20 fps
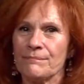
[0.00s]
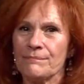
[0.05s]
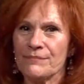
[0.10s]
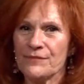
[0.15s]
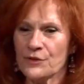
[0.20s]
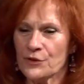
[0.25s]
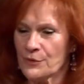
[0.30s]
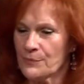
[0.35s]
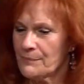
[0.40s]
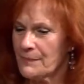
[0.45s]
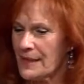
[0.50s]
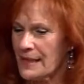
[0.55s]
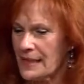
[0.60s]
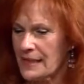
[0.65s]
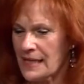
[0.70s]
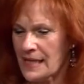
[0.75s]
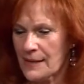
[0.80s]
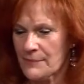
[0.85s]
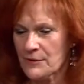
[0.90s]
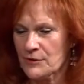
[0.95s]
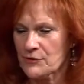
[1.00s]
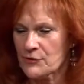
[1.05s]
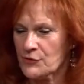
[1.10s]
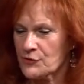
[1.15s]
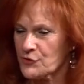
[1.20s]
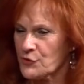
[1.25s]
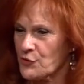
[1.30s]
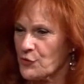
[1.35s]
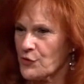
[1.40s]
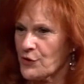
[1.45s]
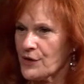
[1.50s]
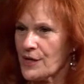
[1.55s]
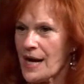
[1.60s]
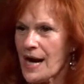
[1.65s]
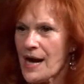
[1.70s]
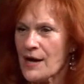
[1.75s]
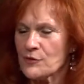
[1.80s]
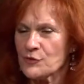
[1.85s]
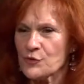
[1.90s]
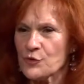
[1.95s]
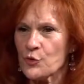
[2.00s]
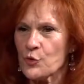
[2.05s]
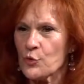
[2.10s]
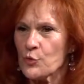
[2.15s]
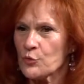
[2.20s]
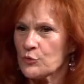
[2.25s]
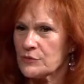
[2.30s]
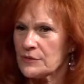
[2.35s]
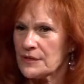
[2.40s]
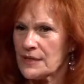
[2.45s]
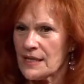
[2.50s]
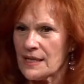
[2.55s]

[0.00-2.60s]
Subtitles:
there are many chemicals or household